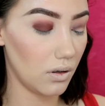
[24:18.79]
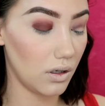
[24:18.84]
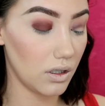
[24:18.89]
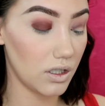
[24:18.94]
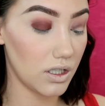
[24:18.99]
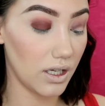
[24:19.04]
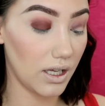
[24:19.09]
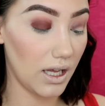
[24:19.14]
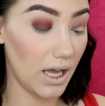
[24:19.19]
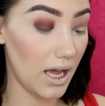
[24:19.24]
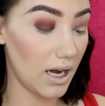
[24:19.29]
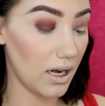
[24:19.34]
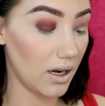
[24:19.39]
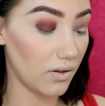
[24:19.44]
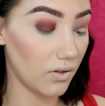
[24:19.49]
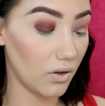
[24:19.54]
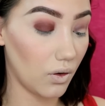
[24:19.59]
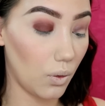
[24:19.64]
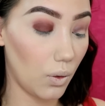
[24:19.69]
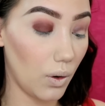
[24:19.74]
which again
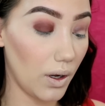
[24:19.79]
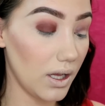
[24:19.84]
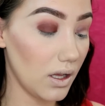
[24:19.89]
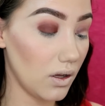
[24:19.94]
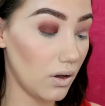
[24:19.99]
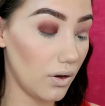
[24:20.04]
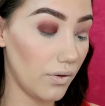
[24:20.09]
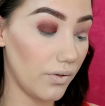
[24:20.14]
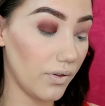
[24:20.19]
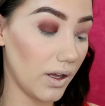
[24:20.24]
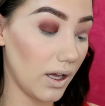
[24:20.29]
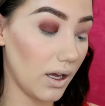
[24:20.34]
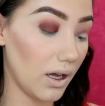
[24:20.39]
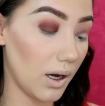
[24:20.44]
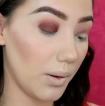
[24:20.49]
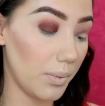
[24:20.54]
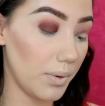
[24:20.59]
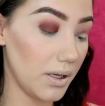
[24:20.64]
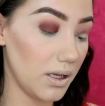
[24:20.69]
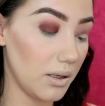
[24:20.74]
has quite a lot of kick
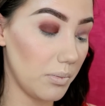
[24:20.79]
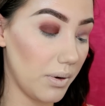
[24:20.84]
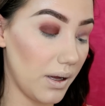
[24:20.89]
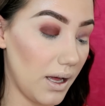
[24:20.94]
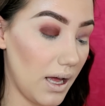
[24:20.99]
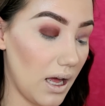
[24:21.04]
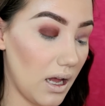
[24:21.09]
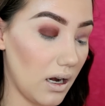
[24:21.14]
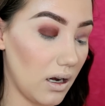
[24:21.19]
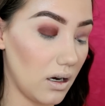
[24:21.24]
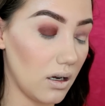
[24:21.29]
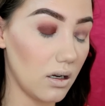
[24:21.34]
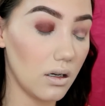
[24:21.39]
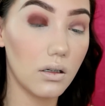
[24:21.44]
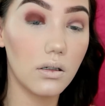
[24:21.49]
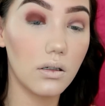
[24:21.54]
up in the pan.